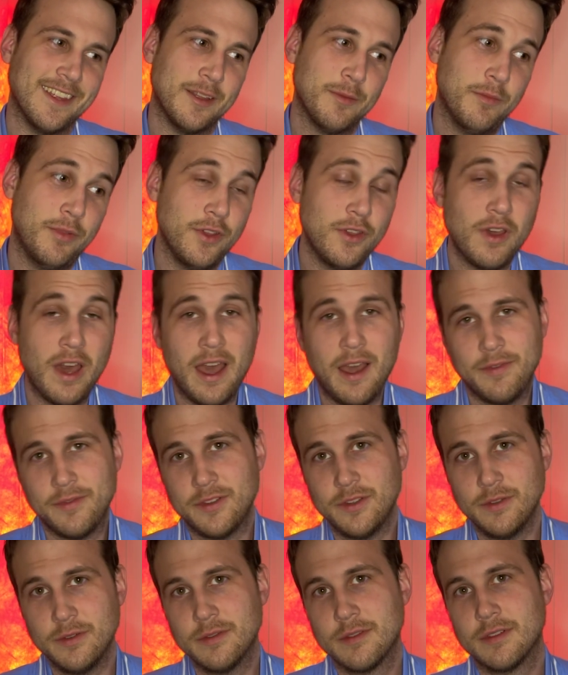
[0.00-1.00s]
But you have
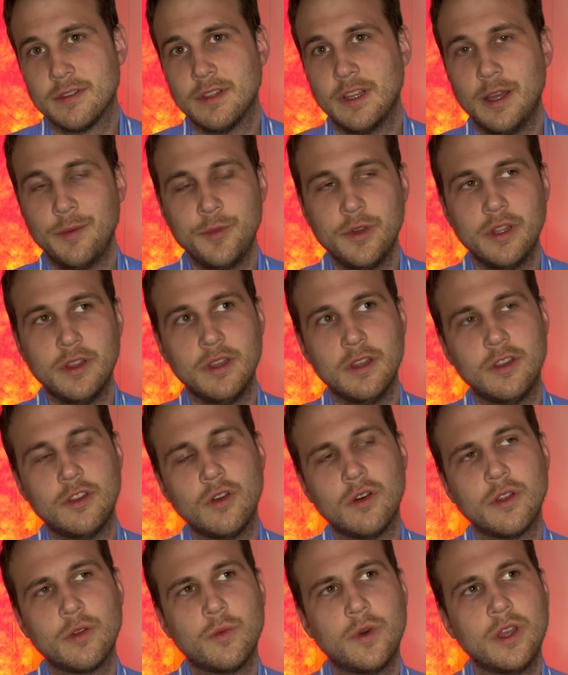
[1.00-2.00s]
to. I mean, the
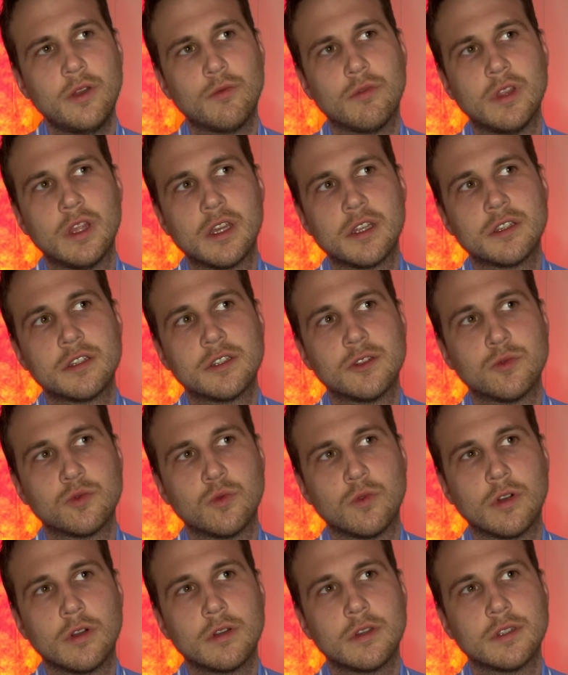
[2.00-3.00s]
only way relationships
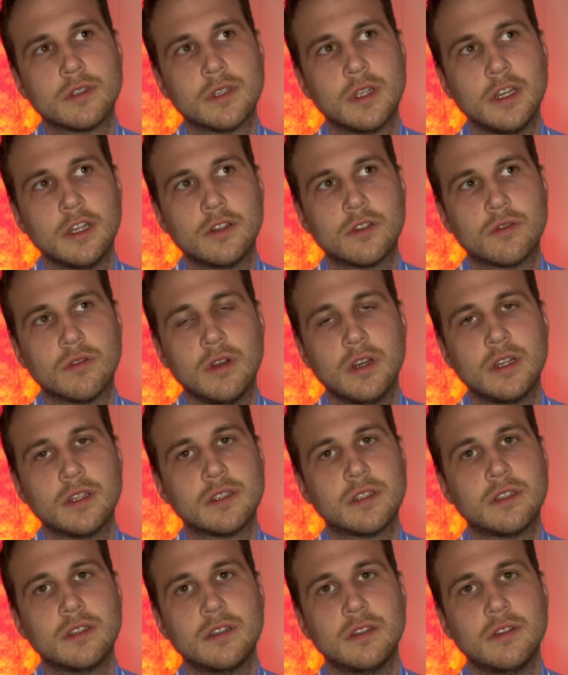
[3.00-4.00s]
work is like
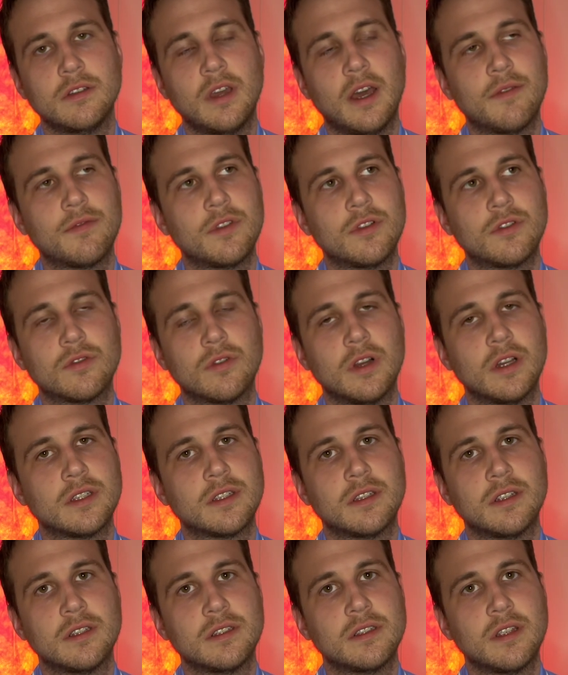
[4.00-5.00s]
trust. You have to
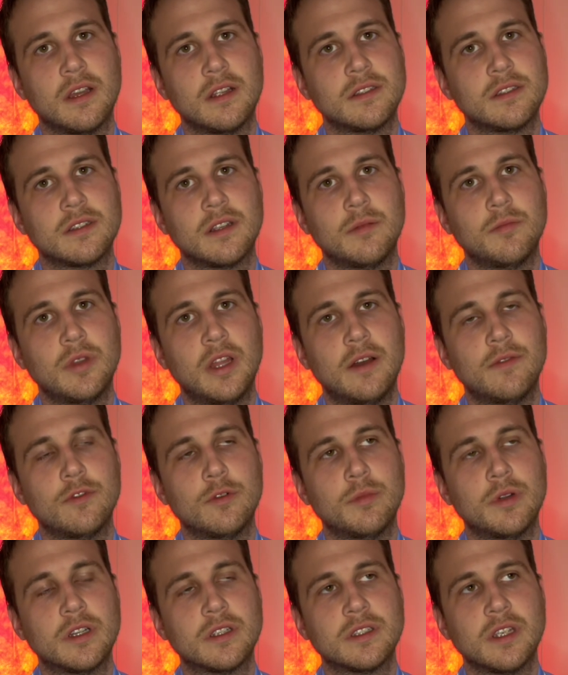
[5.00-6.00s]
trust it at some level,
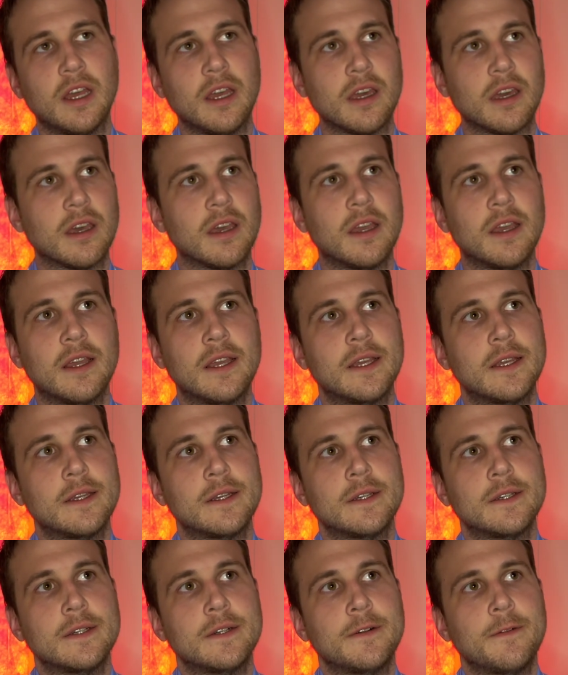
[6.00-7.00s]
but it's like,
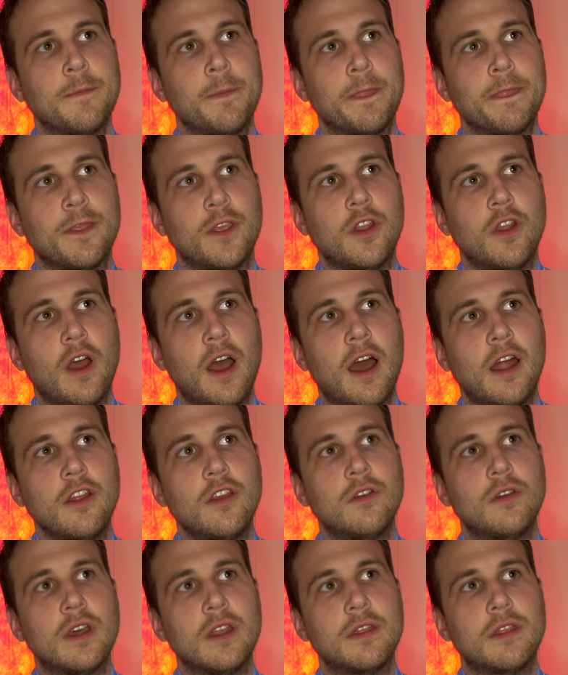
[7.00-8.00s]
how do you
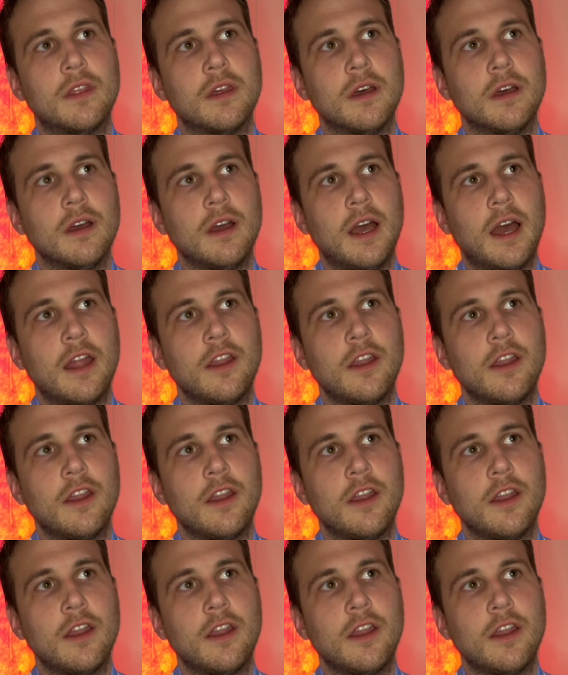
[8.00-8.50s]
get the